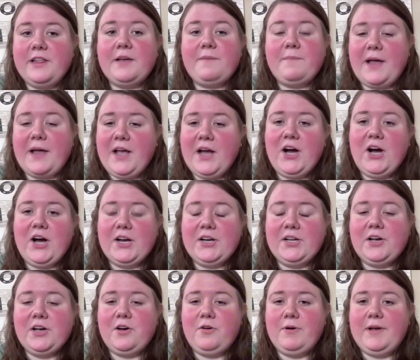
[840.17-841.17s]
my
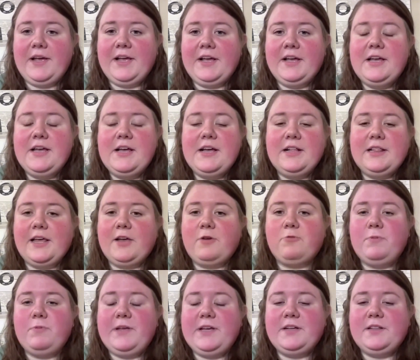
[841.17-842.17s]
ongoing, like
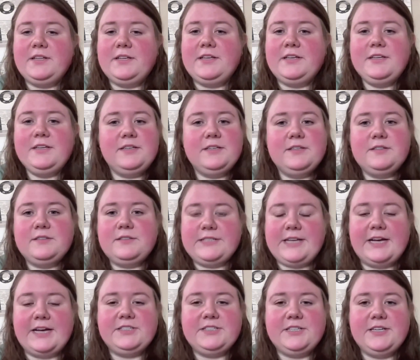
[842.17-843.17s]
weekly
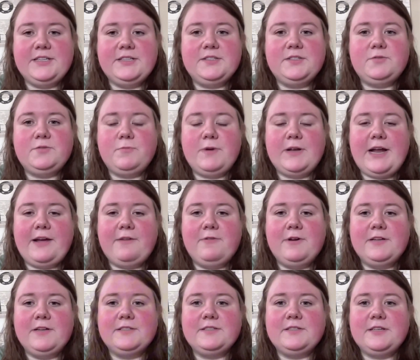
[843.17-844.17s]
sessions when I
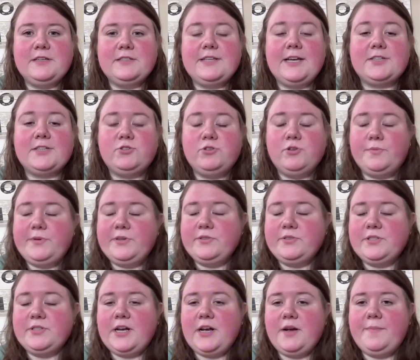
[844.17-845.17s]
was a sexual
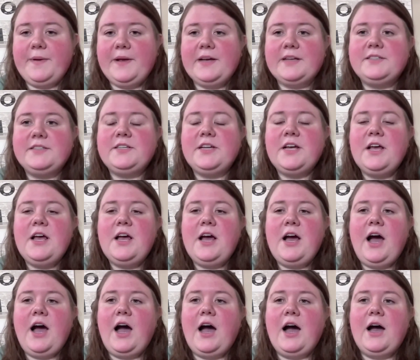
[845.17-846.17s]
abuse therapist.
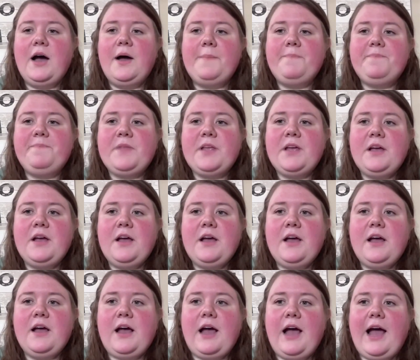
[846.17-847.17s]

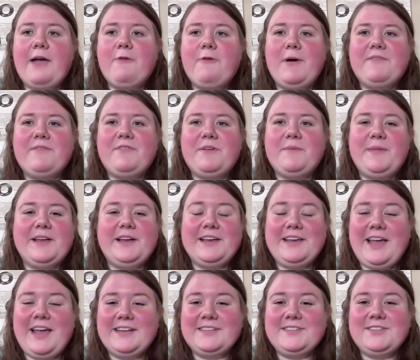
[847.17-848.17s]
I went from like a
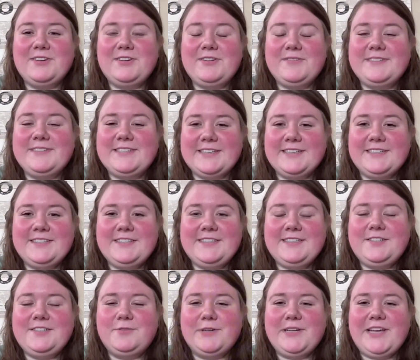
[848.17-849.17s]
caseload of
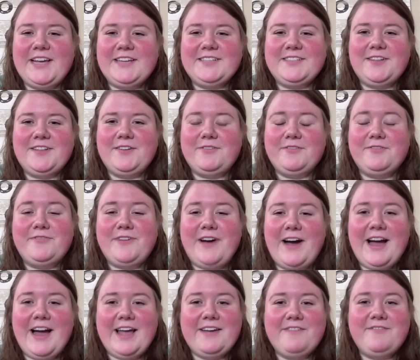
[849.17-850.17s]
60 to a caseload of
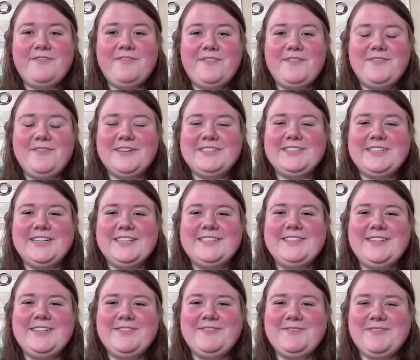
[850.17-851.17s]
5, which
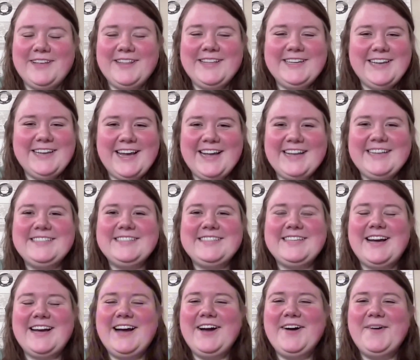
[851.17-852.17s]
is really nice.
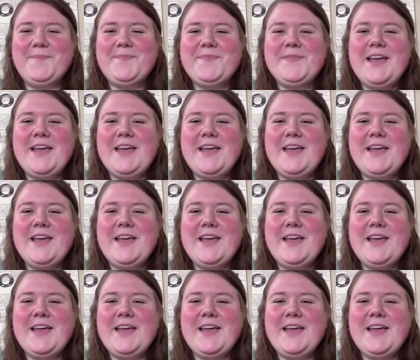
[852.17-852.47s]
And